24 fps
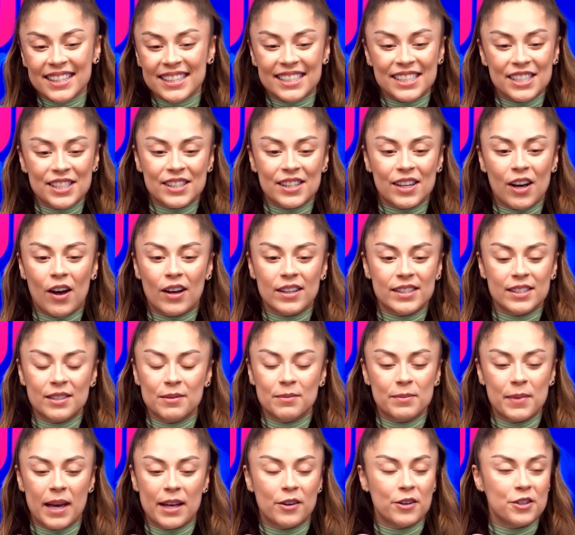just just the
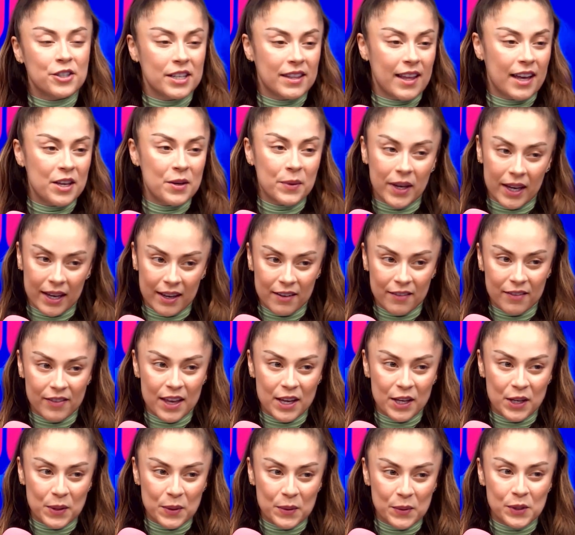awesome energy that you give.
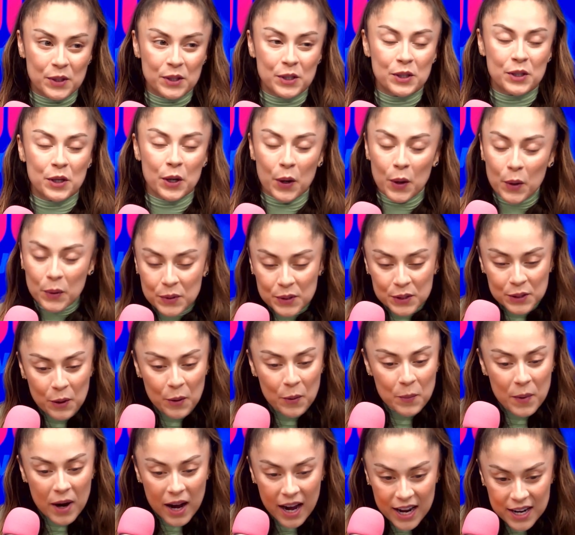Thank you so
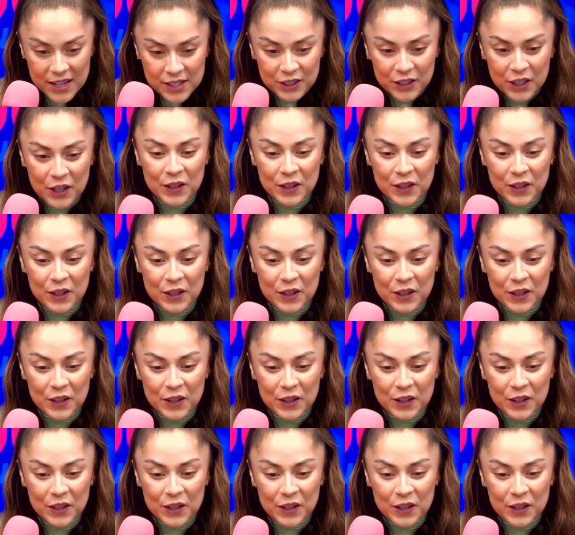so much.